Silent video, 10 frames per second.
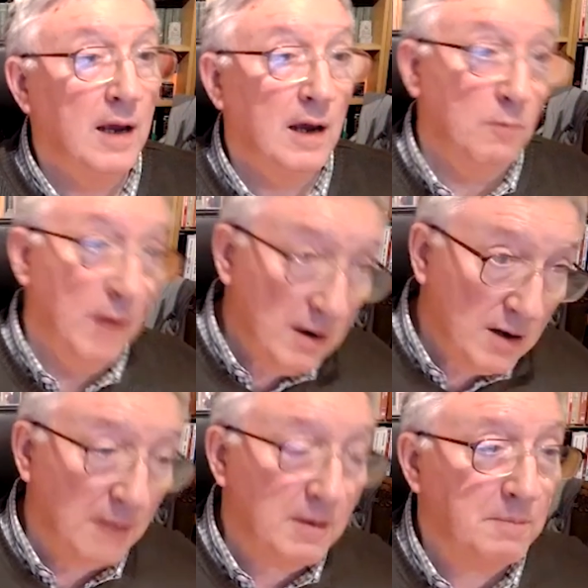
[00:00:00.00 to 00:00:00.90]
at one
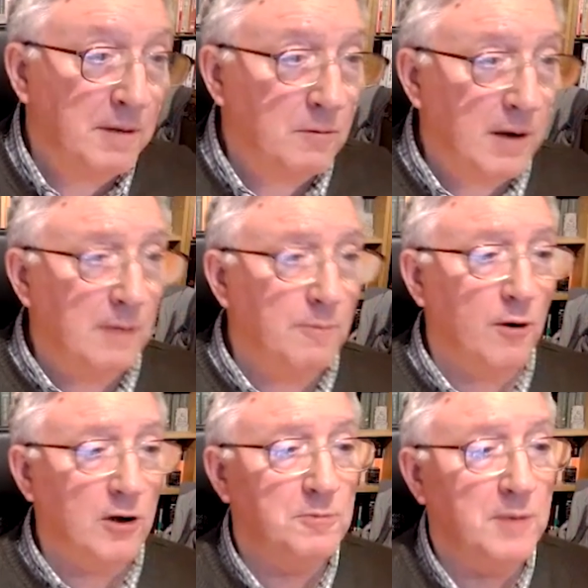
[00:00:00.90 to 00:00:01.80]
time it had been quite a
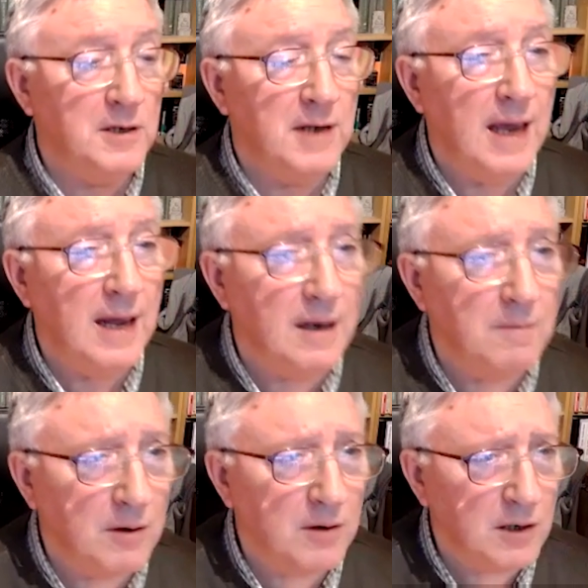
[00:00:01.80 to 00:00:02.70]
prosperous area
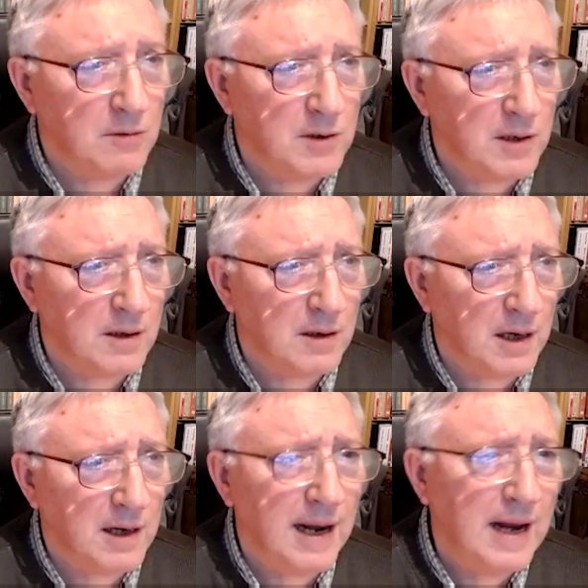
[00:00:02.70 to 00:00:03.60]
because it was at the,
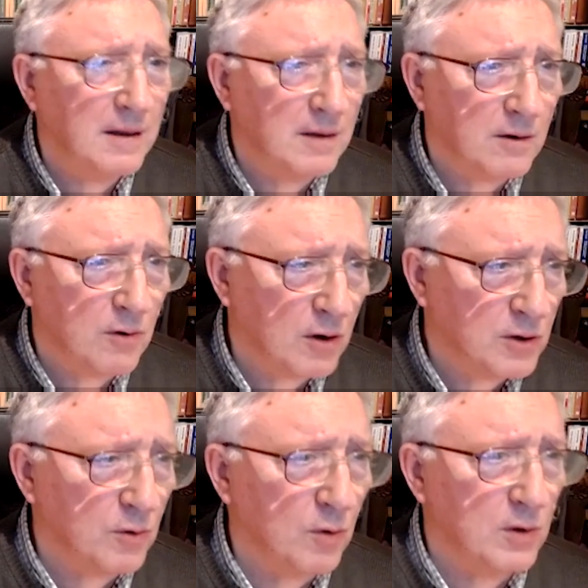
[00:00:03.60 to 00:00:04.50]
it lay at the
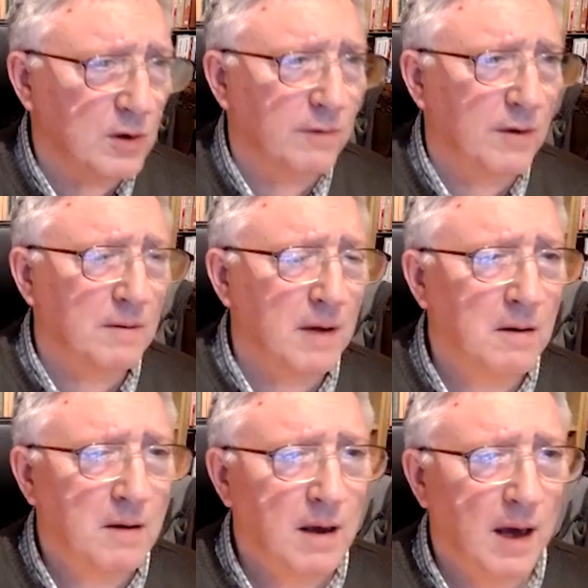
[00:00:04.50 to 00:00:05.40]
crossroads of
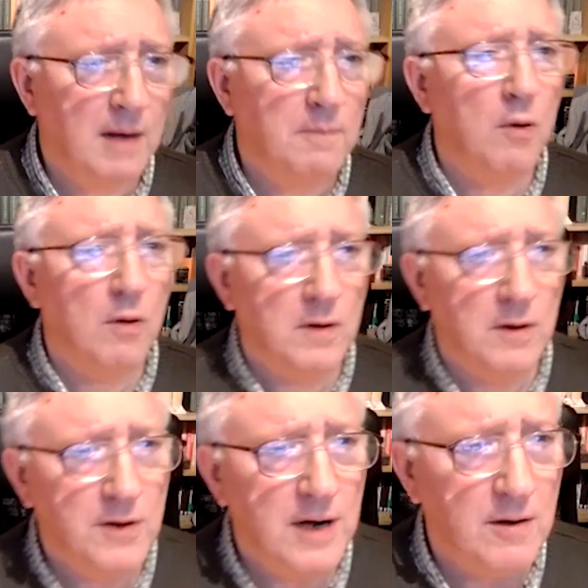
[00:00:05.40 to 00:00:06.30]
a, an important
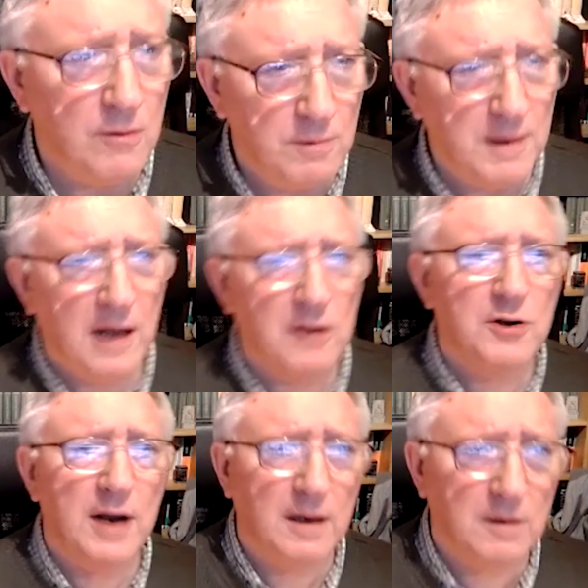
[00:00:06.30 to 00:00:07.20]
trade route, but that
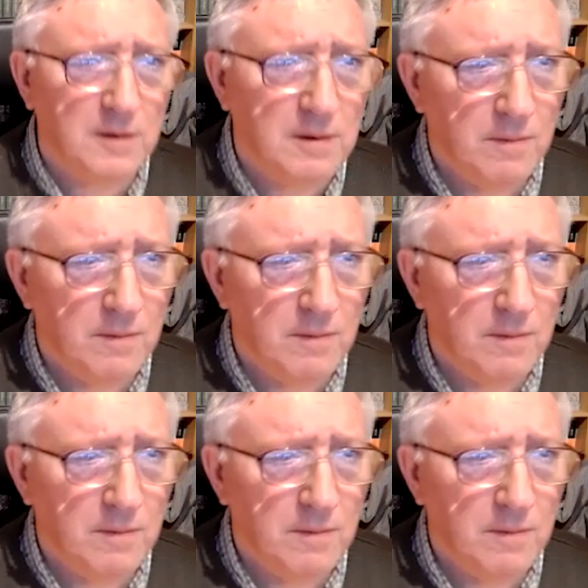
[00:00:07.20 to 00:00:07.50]
changed